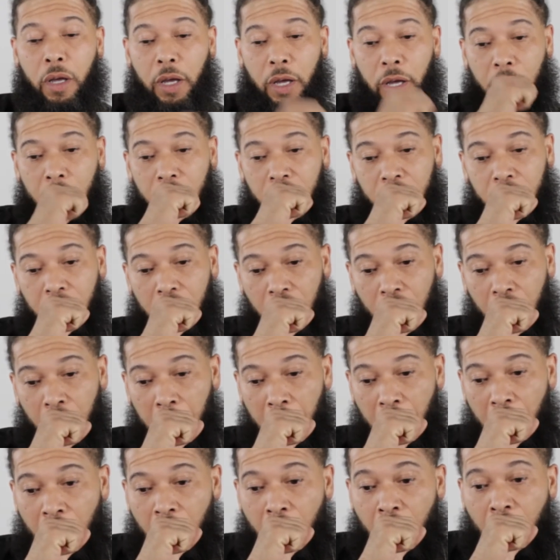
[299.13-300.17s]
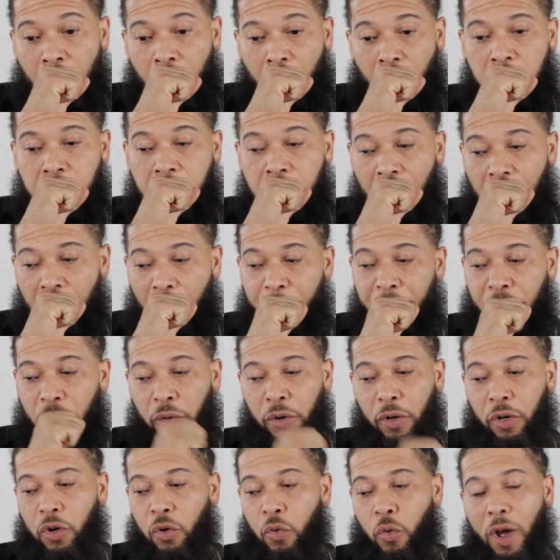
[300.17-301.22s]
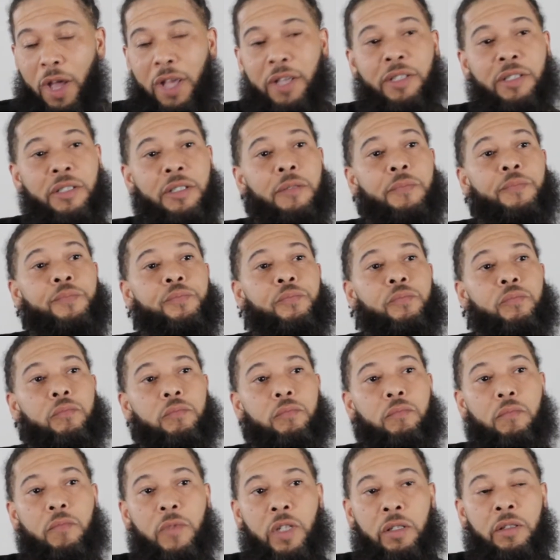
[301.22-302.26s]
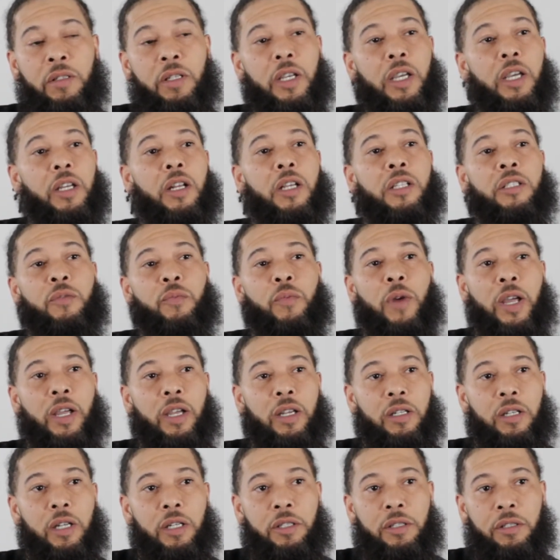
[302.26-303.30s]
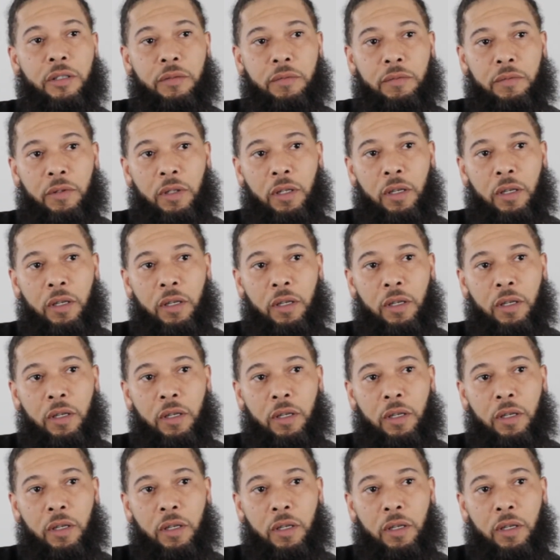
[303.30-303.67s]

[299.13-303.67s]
And I've been on a quest to get us recognition.